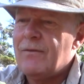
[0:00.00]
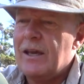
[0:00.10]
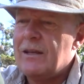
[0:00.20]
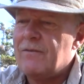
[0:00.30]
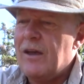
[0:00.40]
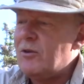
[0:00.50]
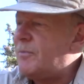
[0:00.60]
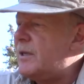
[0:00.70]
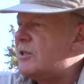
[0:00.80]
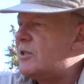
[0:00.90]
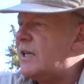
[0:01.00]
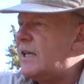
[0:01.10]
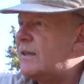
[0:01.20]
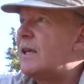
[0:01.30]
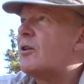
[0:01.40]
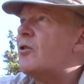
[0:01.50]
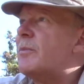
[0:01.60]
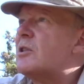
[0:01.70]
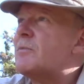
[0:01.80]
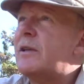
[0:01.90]
If I had found a piece today that could have
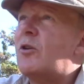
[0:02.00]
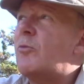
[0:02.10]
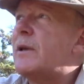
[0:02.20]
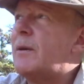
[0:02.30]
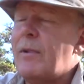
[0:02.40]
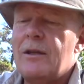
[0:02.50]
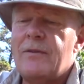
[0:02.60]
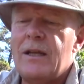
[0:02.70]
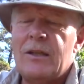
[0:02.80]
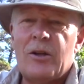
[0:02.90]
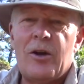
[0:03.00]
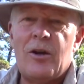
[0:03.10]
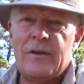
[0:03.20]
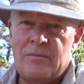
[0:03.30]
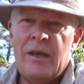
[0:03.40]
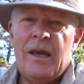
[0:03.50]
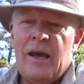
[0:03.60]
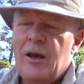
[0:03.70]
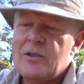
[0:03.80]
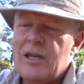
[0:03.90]
been split open, I might have done a little carving.
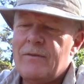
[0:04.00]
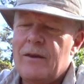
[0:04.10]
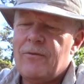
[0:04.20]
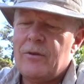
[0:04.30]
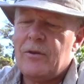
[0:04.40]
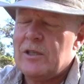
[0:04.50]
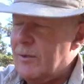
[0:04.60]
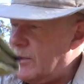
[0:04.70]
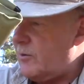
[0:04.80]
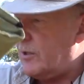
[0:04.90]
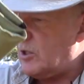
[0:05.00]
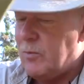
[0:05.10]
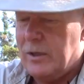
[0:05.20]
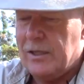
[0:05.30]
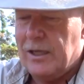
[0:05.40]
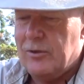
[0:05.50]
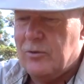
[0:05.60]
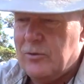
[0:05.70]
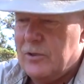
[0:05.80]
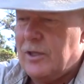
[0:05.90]
I'll save that for another time. So I just wanted to
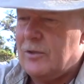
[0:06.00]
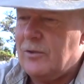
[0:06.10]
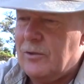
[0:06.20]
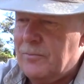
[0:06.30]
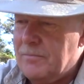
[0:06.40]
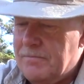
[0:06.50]
introduce that to you.